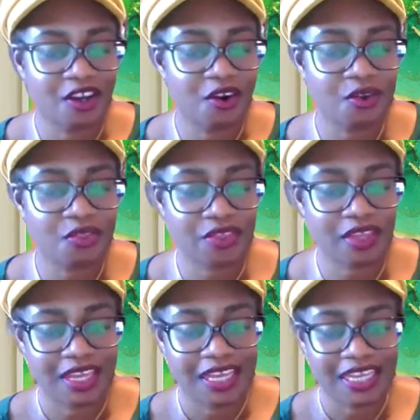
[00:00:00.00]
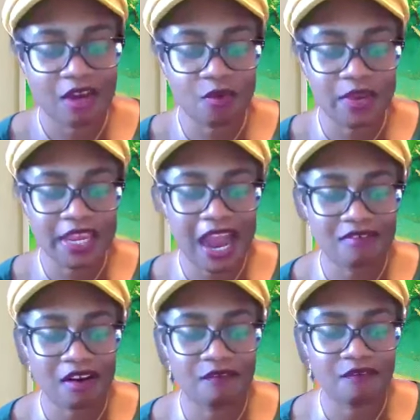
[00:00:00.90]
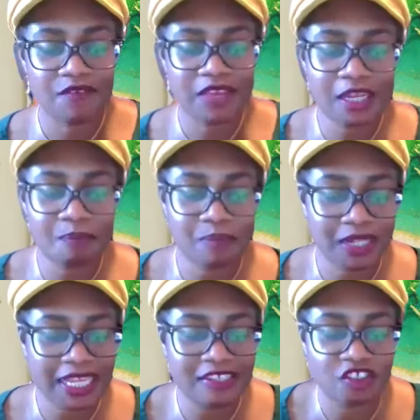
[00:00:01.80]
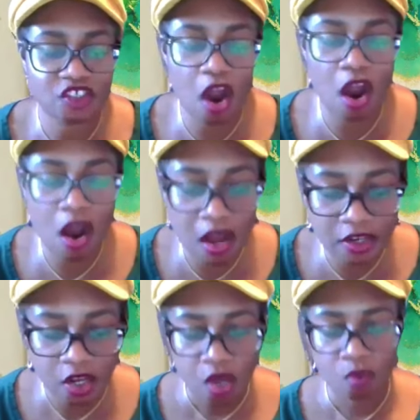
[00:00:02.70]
earth that we have our feet placed on,